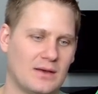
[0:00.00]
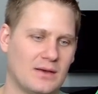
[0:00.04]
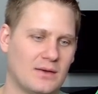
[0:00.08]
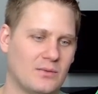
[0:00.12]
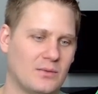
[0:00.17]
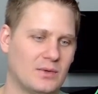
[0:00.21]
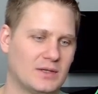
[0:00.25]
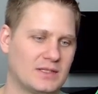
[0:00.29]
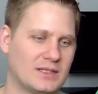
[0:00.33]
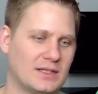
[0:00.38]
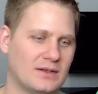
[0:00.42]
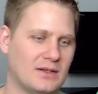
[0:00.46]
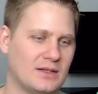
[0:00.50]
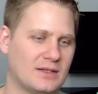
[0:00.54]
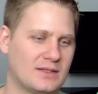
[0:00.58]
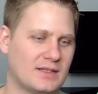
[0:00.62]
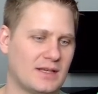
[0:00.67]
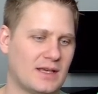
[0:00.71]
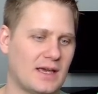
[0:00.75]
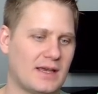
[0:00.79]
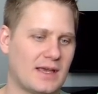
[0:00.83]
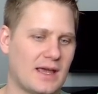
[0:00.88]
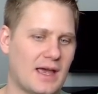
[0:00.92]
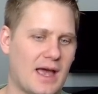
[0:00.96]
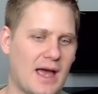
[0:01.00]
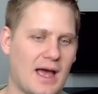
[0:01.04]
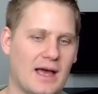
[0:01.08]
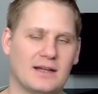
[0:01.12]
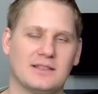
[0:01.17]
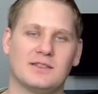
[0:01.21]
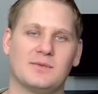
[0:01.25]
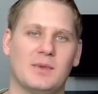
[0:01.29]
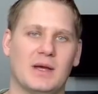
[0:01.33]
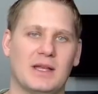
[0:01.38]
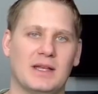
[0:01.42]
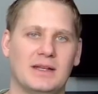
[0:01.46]
which it looks like
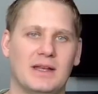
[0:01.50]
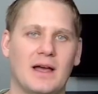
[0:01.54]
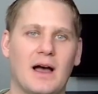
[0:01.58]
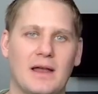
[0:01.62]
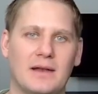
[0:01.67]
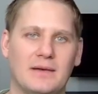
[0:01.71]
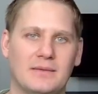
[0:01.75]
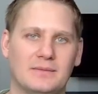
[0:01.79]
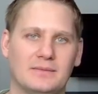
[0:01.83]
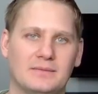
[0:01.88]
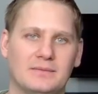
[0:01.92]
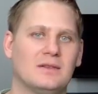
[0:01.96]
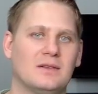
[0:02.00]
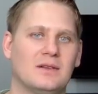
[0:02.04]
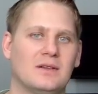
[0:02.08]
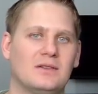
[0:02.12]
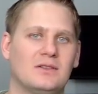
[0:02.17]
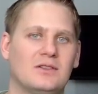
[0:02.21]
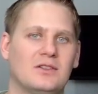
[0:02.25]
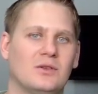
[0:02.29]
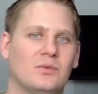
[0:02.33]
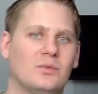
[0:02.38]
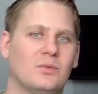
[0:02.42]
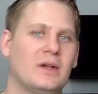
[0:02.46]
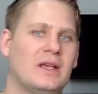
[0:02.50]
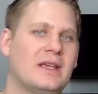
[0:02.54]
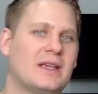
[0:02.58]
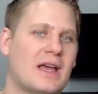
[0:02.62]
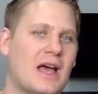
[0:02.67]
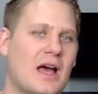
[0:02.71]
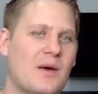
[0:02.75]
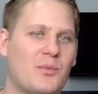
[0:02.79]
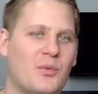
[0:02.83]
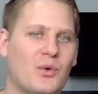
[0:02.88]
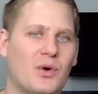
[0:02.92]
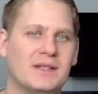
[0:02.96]
has been done. To
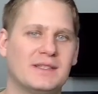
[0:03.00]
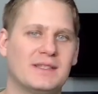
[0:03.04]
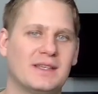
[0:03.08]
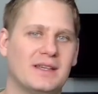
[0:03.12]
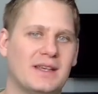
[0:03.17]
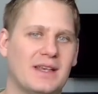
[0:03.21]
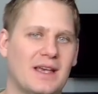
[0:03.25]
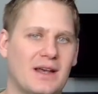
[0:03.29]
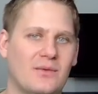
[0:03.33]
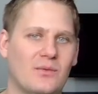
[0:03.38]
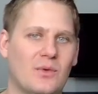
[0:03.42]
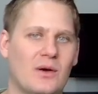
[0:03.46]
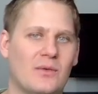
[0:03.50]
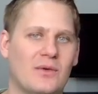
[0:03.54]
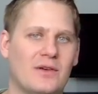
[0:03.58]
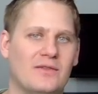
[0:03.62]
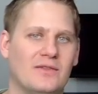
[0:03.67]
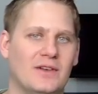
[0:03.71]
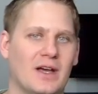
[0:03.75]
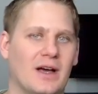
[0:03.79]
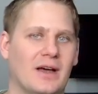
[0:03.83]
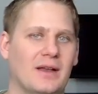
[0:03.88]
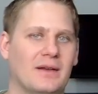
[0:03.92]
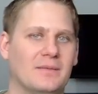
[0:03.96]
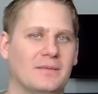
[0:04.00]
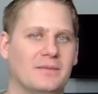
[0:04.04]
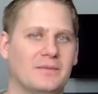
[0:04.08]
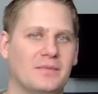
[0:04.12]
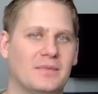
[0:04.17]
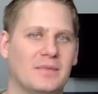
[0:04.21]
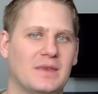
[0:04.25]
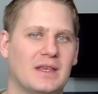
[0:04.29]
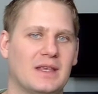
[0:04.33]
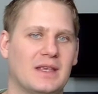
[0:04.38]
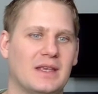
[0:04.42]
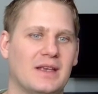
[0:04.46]
recap once again, what we've done
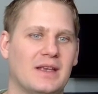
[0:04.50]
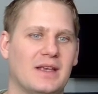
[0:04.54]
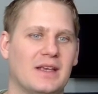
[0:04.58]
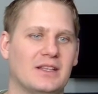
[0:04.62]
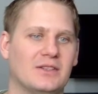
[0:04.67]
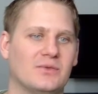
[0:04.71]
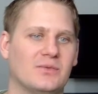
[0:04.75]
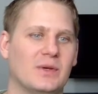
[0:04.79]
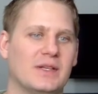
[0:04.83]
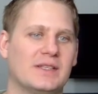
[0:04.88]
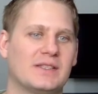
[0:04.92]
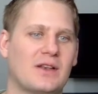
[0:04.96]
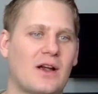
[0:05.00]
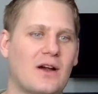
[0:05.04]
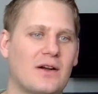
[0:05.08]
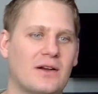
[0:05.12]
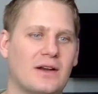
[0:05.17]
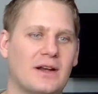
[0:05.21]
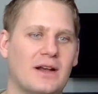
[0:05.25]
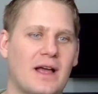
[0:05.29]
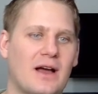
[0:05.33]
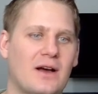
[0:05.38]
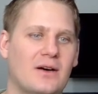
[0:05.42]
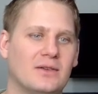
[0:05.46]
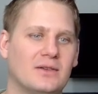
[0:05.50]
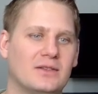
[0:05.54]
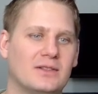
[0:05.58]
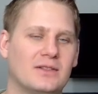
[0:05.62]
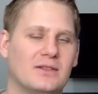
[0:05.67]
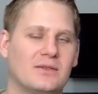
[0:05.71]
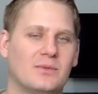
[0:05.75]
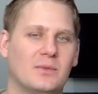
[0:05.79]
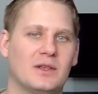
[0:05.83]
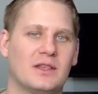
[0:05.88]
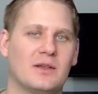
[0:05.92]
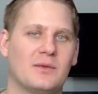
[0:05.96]
is we started
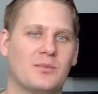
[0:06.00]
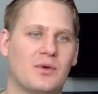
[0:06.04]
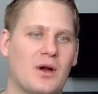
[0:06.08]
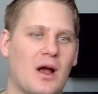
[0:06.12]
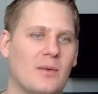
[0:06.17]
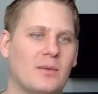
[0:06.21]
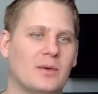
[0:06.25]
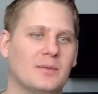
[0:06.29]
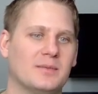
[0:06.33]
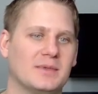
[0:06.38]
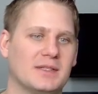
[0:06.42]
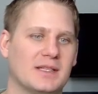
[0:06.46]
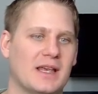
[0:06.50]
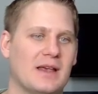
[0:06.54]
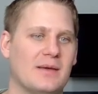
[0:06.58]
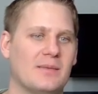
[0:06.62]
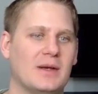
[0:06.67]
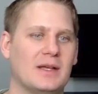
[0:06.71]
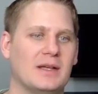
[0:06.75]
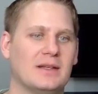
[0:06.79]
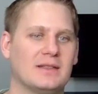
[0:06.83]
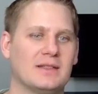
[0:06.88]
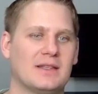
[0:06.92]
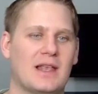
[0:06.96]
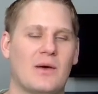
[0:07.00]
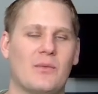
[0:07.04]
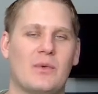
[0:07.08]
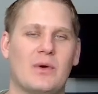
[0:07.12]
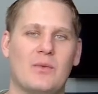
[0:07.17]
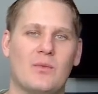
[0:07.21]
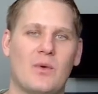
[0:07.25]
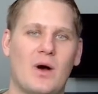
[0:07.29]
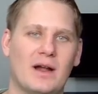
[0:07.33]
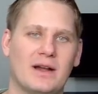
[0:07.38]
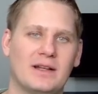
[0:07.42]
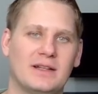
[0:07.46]
out with the problem statement that we
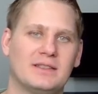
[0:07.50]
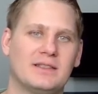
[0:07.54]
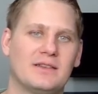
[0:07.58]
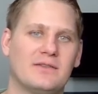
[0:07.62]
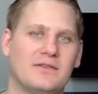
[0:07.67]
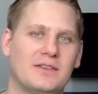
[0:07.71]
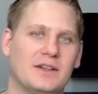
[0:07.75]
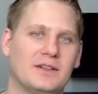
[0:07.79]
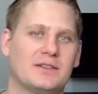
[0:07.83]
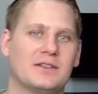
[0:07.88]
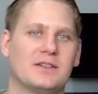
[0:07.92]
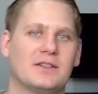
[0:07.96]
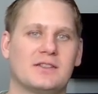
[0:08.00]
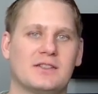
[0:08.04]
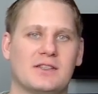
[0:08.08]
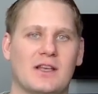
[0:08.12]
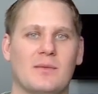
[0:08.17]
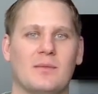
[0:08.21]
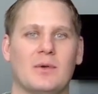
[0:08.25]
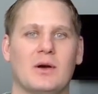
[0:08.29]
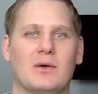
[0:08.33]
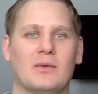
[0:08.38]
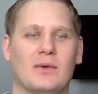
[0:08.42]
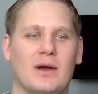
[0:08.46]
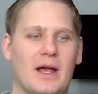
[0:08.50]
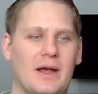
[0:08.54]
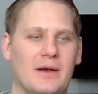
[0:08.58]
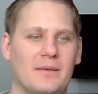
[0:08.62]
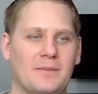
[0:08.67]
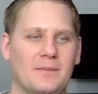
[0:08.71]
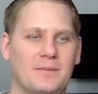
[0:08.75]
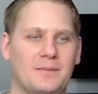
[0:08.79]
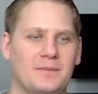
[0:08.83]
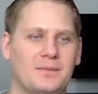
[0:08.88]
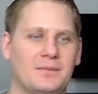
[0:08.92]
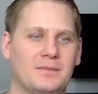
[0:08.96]
wanted to filter some array.
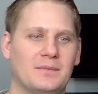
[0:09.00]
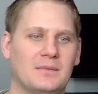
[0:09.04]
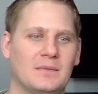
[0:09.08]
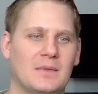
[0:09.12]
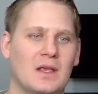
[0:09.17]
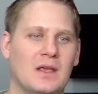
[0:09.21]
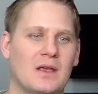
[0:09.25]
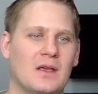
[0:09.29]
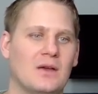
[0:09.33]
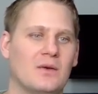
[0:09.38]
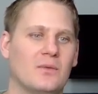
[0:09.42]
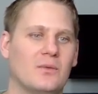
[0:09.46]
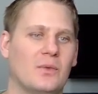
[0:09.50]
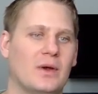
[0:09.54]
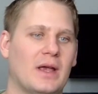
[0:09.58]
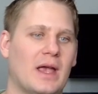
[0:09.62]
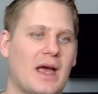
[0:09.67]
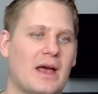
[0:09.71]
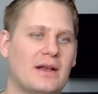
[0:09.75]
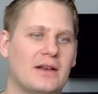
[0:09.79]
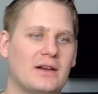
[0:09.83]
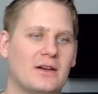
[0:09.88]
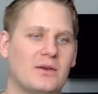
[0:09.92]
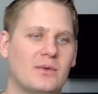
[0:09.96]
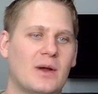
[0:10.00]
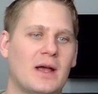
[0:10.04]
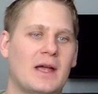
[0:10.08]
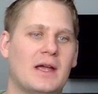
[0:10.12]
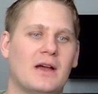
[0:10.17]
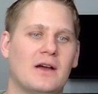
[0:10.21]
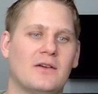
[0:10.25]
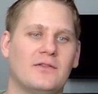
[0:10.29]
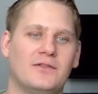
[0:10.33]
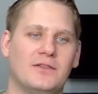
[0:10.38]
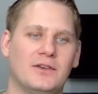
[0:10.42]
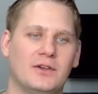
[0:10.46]
We had an array
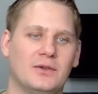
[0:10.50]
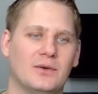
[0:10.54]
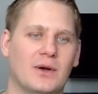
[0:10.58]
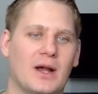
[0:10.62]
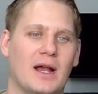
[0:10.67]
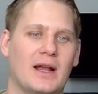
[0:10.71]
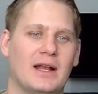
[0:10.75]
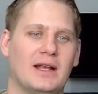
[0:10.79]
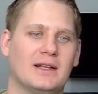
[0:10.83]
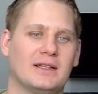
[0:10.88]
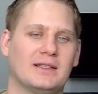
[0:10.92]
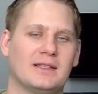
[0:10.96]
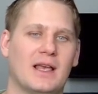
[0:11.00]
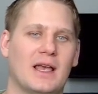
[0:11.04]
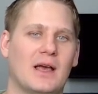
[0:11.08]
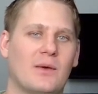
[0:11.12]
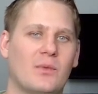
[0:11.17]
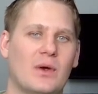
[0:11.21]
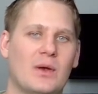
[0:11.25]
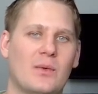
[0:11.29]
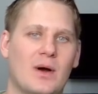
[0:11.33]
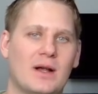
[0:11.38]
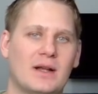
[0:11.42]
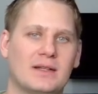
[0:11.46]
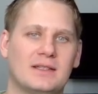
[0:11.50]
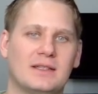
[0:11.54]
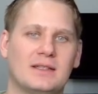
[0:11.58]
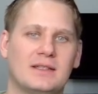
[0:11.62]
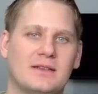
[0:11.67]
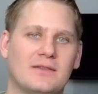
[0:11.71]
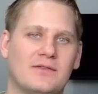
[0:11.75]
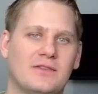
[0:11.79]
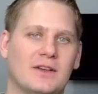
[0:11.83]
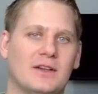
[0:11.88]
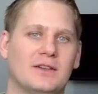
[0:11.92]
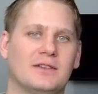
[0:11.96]
of food ratings and we wanted
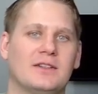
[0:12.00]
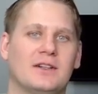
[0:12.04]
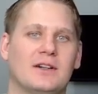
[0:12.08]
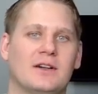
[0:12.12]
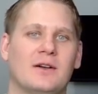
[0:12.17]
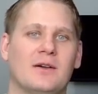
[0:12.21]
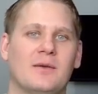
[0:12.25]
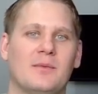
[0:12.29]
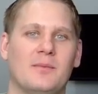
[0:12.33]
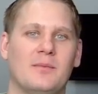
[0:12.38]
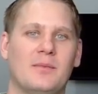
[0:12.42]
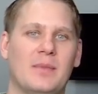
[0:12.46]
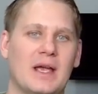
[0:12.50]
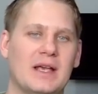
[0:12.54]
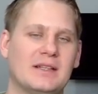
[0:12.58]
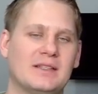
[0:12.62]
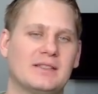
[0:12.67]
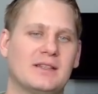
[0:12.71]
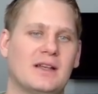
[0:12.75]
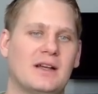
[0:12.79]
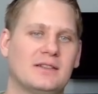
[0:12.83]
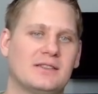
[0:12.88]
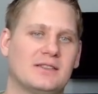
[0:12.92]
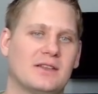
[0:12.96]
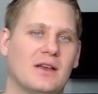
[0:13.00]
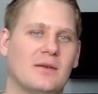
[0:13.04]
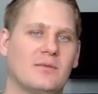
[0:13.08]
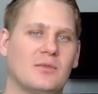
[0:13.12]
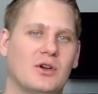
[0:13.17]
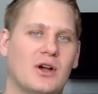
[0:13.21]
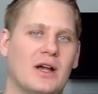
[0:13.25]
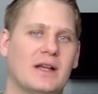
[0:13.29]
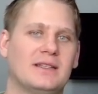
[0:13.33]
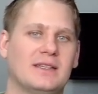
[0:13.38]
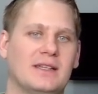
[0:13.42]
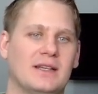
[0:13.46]
to filter based on some
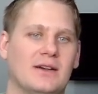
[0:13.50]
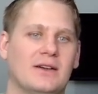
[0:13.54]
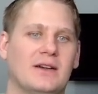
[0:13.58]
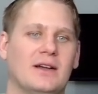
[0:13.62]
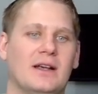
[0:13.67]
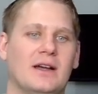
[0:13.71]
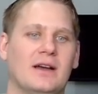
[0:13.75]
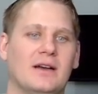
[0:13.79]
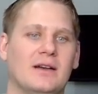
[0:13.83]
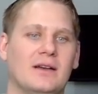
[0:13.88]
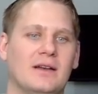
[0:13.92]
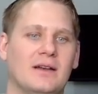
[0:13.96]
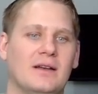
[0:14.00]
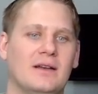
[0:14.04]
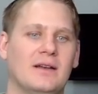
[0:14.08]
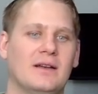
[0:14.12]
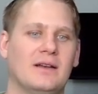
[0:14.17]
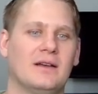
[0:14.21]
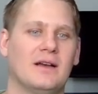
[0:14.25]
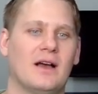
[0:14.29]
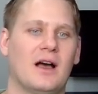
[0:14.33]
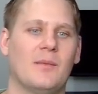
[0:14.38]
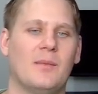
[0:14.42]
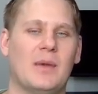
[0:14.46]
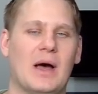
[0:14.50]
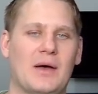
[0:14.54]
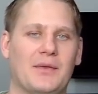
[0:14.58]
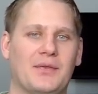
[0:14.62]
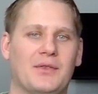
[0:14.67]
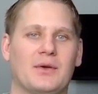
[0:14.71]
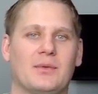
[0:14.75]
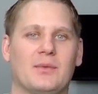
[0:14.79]
criteria about the